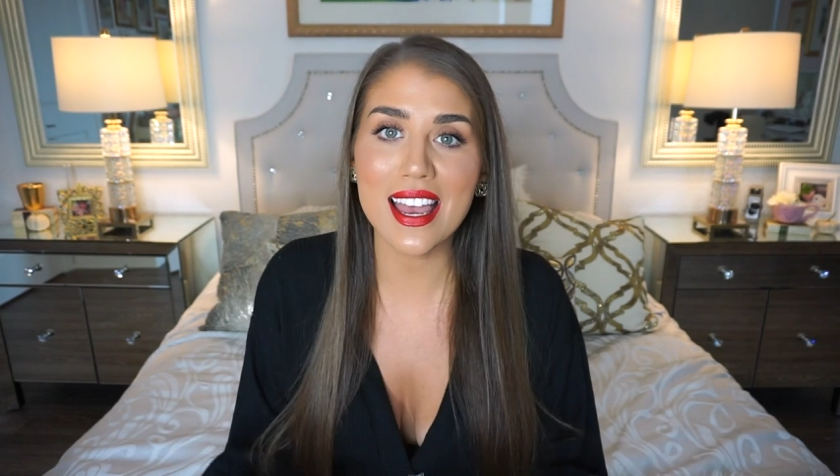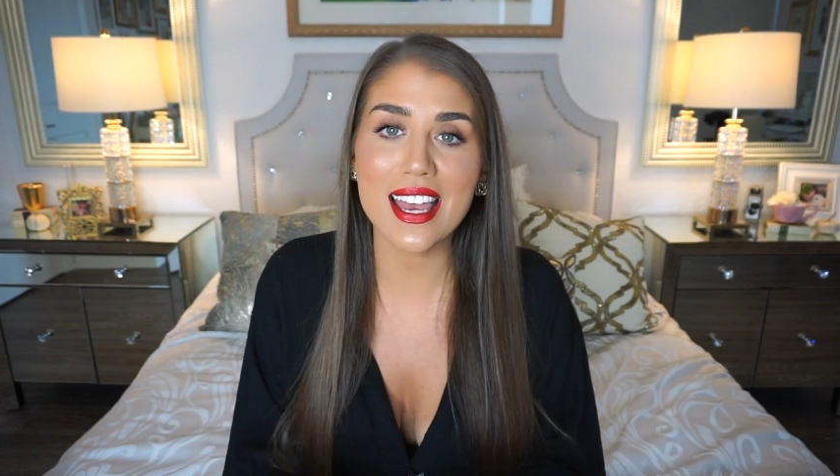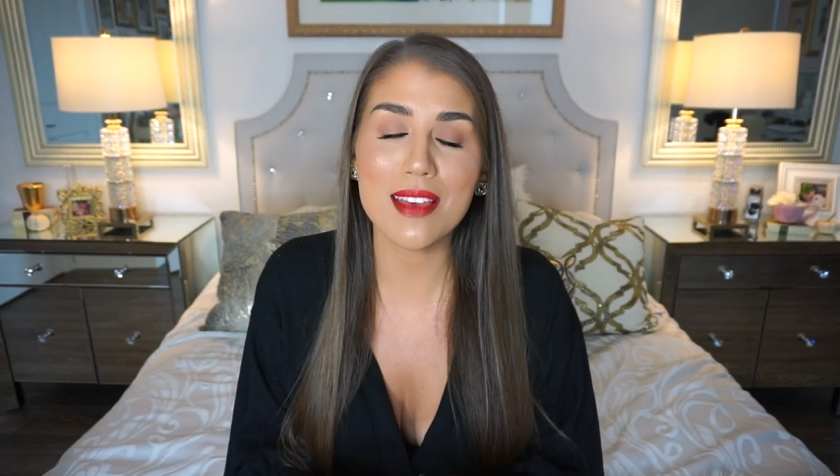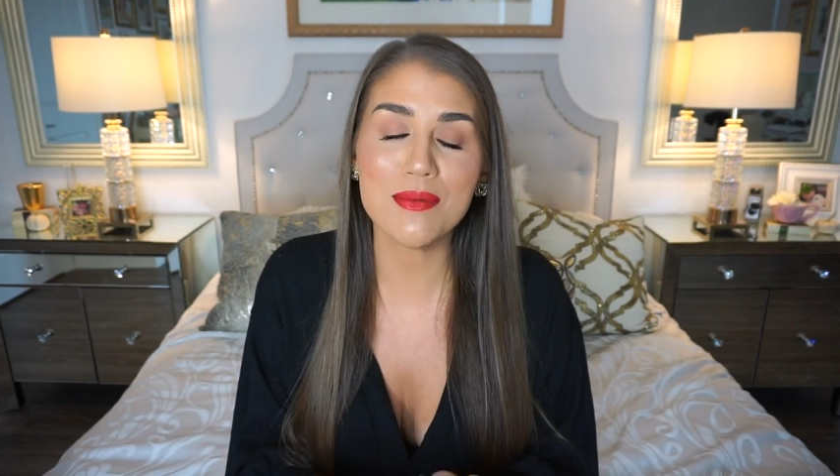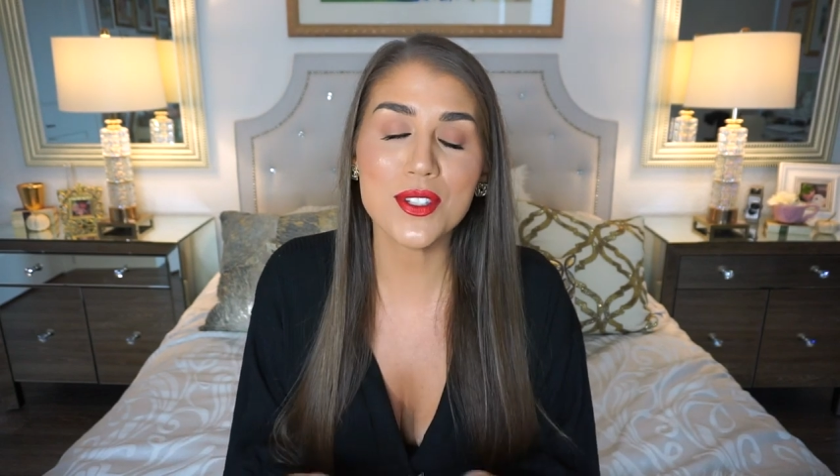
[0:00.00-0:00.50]

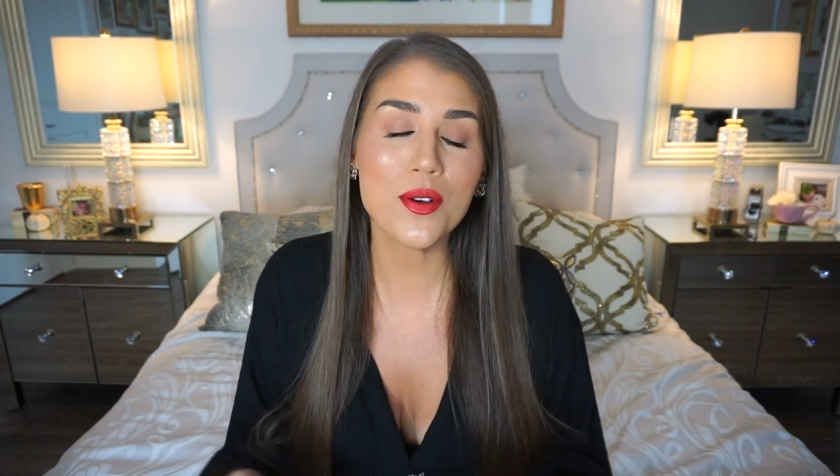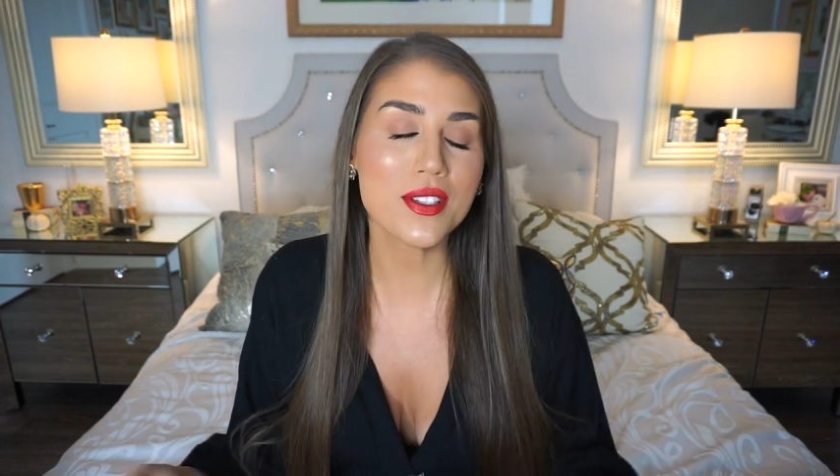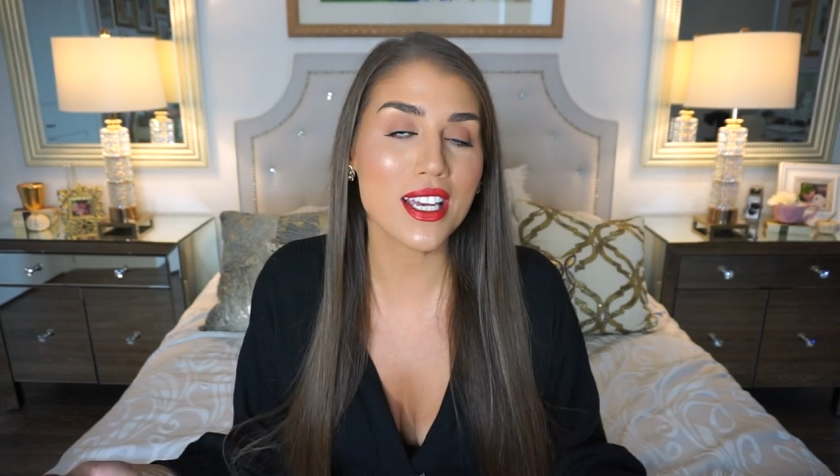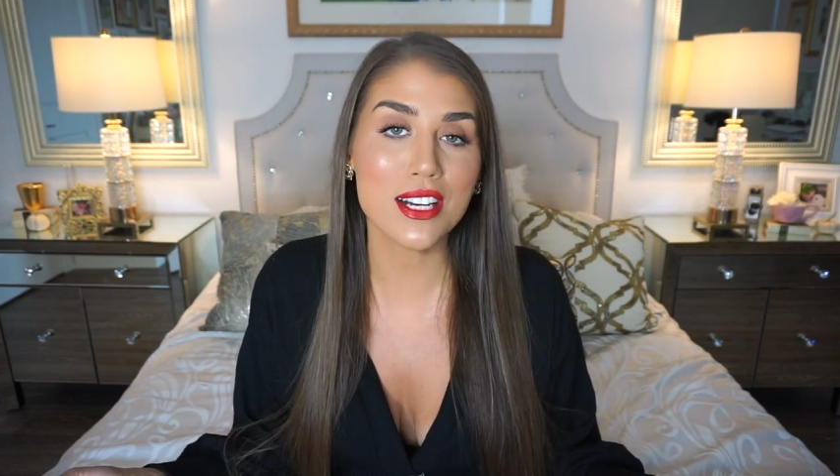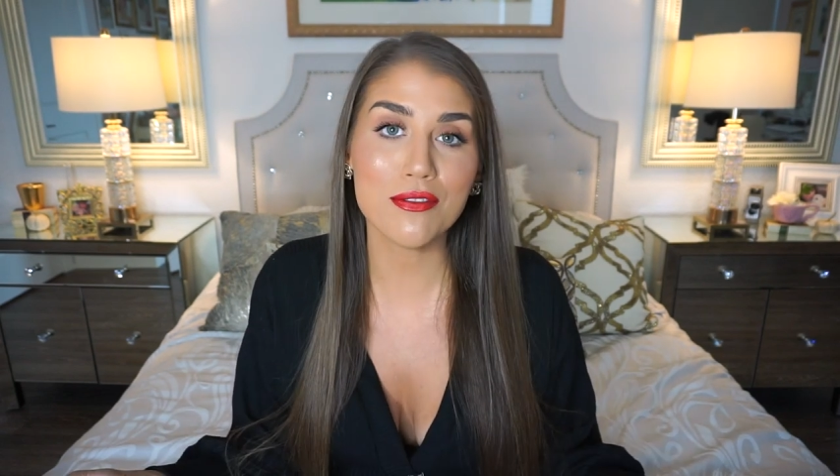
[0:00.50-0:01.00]
am so
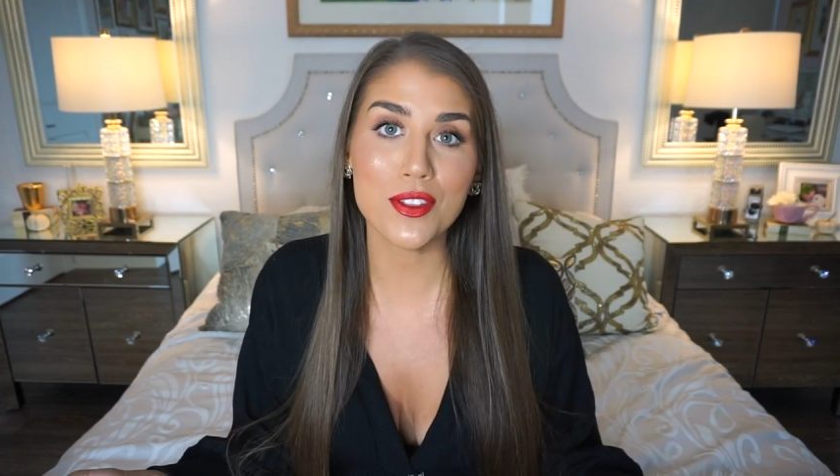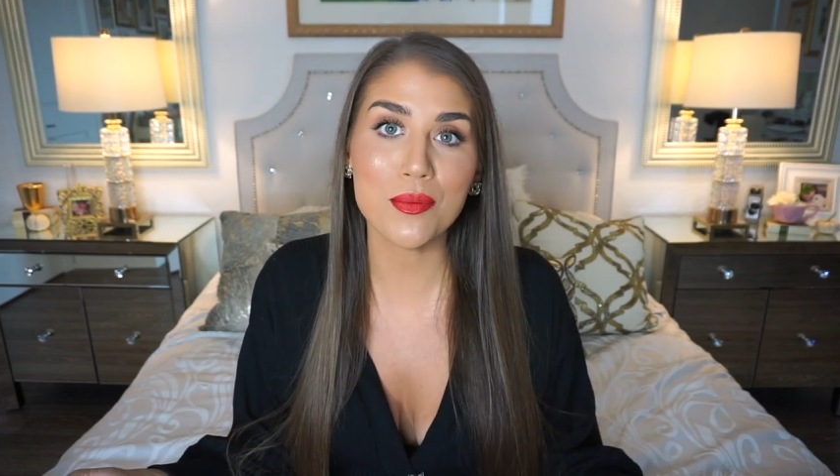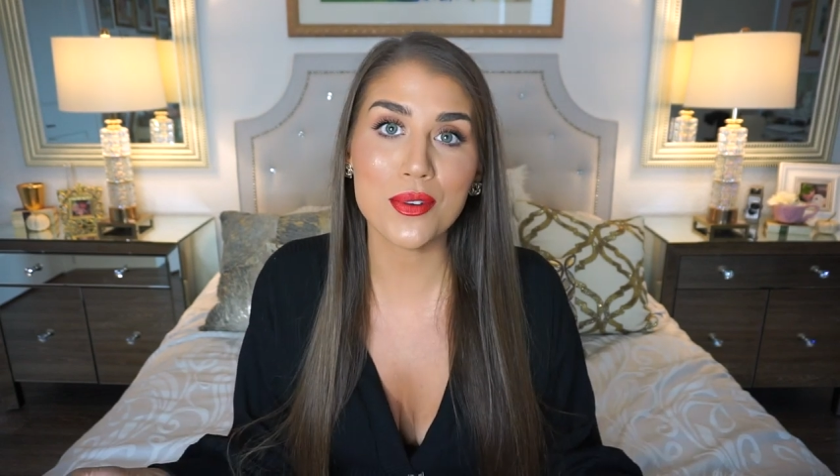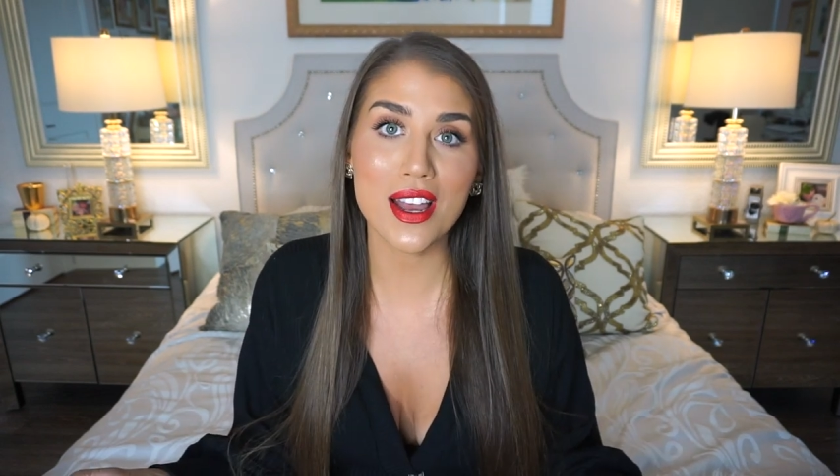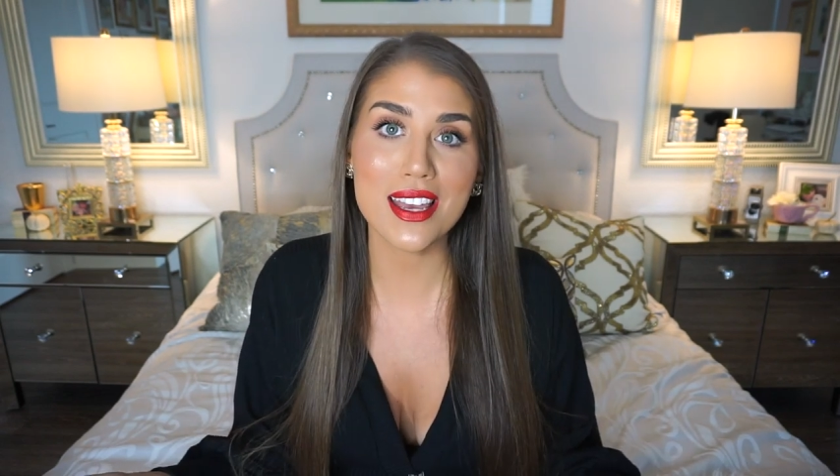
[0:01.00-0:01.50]
excited for the
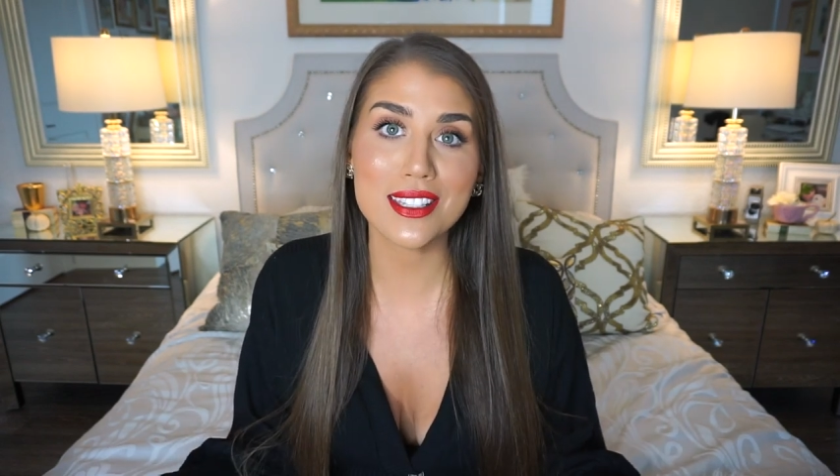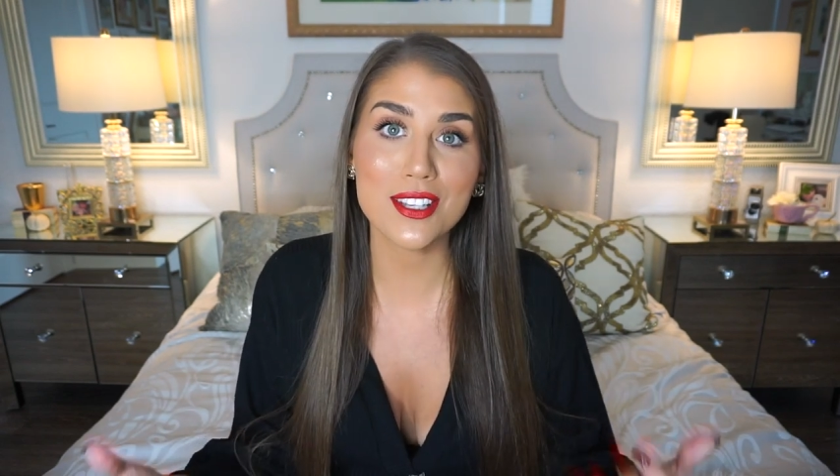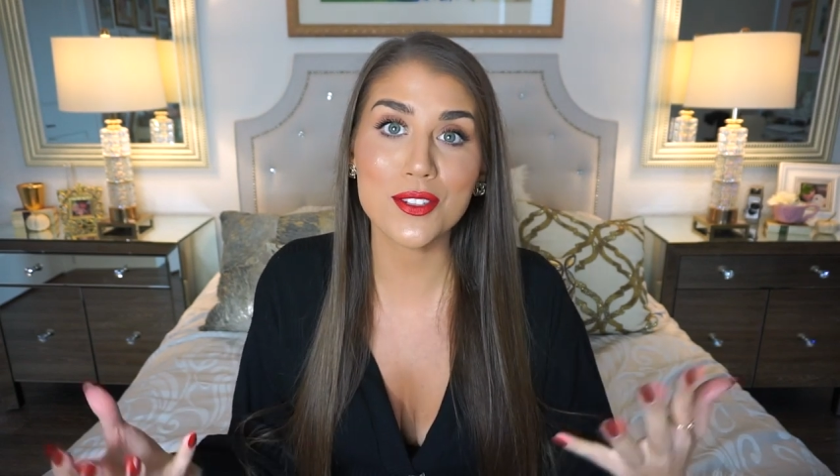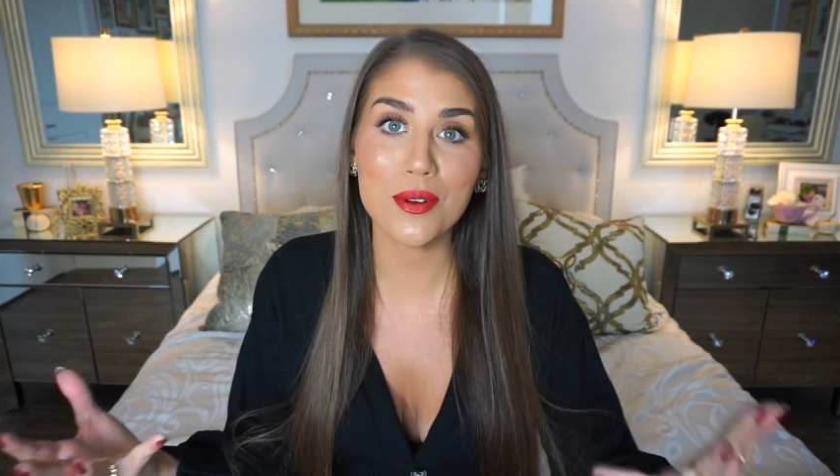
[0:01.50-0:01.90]
price,